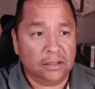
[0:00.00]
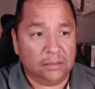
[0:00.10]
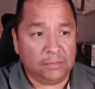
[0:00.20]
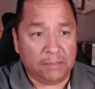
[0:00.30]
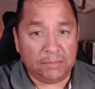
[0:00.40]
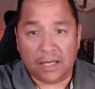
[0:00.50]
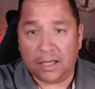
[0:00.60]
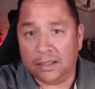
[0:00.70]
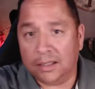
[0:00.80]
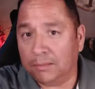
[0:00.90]
I'm not
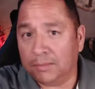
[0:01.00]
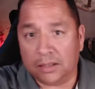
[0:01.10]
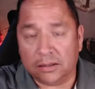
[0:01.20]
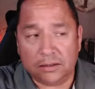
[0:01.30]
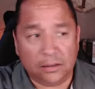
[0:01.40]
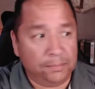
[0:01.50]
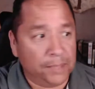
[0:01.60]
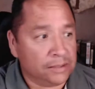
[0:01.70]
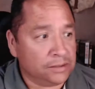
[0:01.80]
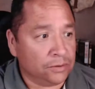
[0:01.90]
the
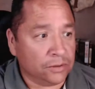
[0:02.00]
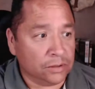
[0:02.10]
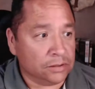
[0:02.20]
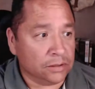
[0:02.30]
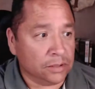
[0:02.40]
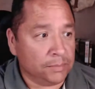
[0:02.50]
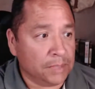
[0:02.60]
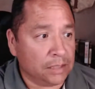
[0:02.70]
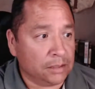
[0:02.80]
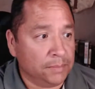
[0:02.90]
best orator. I'm
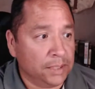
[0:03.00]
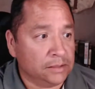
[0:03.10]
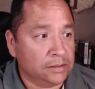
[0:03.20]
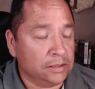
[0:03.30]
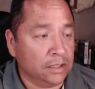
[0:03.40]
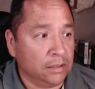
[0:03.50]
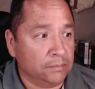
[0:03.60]
not the best. I